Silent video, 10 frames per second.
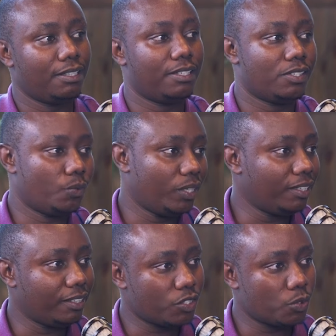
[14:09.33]
There's
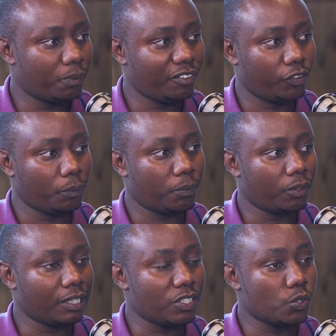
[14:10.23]
willingness to pay for your
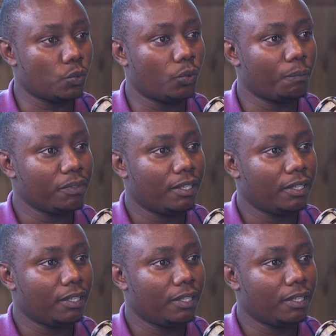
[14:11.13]
product. So